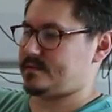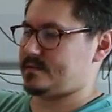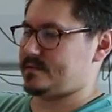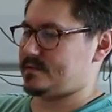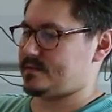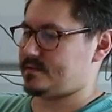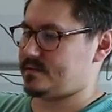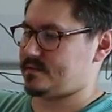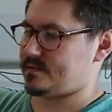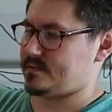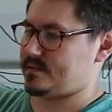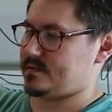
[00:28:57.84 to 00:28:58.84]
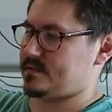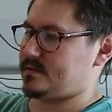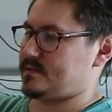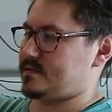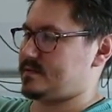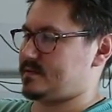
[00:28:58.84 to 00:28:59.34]

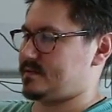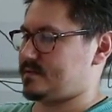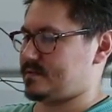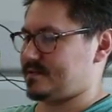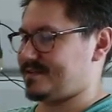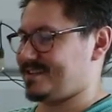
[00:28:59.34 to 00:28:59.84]
The person shown says nothing.